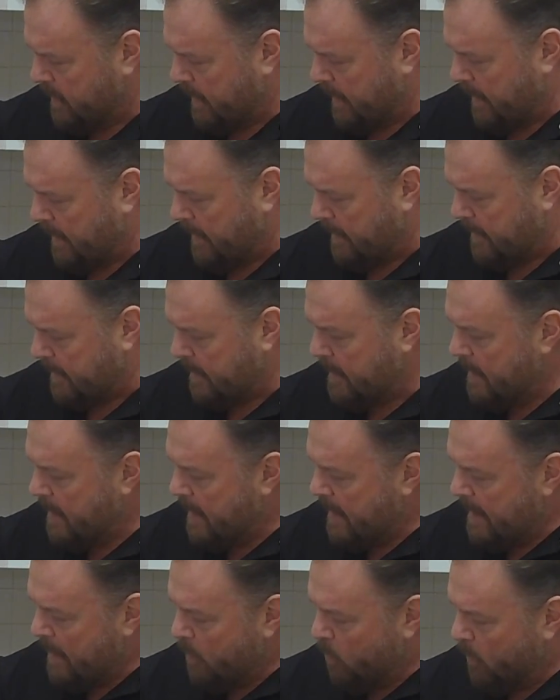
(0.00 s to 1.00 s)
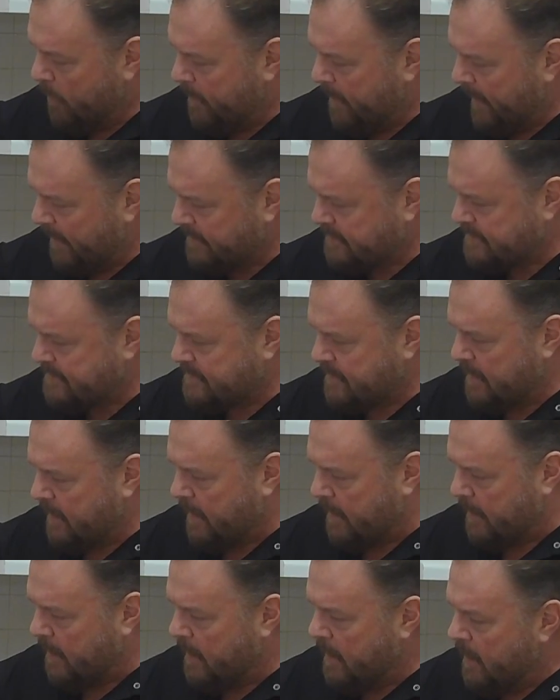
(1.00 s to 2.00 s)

and when that's done,